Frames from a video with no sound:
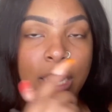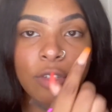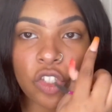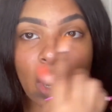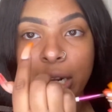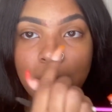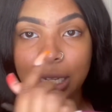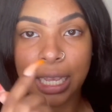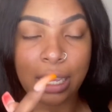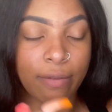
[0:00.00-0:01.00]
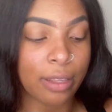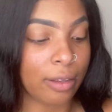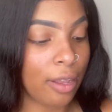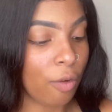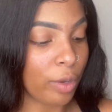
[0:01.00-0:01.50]
It'll start to look
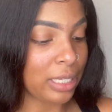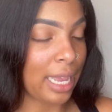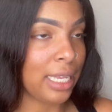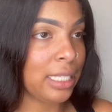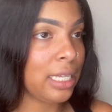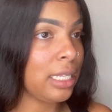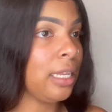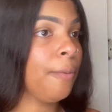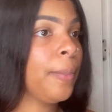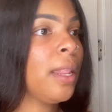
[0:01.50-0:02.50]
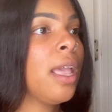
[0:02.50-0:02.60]
even once I conceal it.